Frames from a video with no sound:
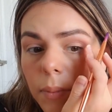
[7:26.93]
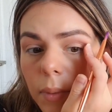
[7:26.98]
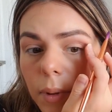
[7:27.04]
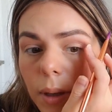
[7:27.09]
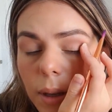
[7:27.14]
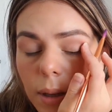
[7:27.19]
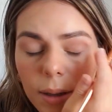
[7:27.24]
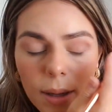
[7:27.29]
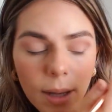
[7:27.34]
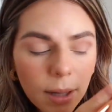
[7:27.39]

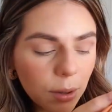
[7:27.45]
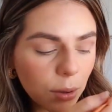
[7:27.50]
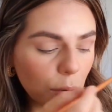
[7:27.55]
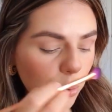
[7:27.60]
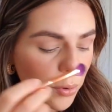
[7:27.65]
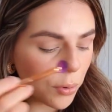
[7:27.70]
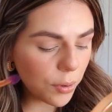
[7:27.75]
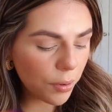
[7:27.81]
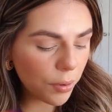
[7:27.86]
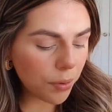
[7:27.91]
in that
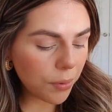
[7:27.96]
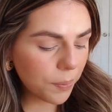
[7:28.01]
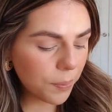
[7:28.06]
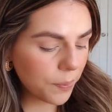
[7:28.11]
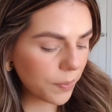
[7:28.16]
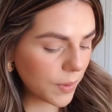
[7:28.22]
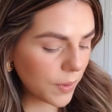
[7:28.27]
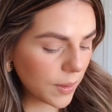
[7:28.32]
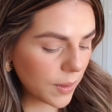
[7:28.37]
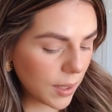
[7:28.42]
corner.
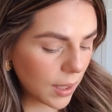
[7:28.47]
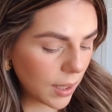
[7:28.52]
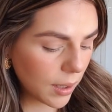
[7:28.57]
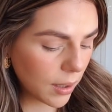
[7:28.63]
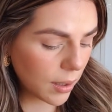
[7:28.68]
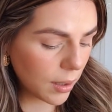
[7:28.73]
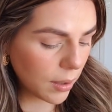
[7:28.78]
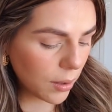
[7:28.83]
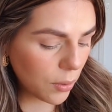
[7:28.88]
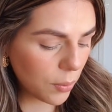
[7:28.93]
Take a
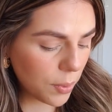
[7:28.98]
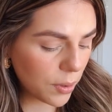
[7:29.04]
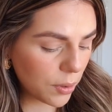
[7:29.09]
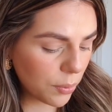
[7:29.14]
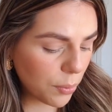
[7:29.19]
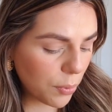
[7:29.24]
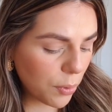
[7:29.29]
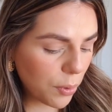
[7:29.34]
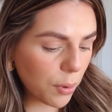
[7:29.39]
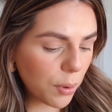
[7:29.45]
little bit
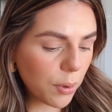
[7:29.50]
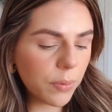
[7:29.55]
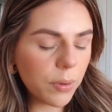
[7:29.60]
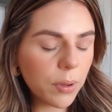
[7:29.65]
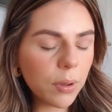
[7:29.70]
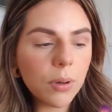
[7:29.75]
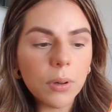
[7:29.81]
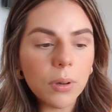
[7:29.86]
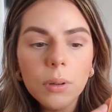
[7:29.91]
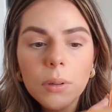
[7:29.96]
more of the
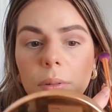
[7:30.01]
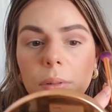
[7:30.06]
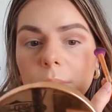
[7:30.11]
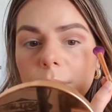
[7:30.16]
color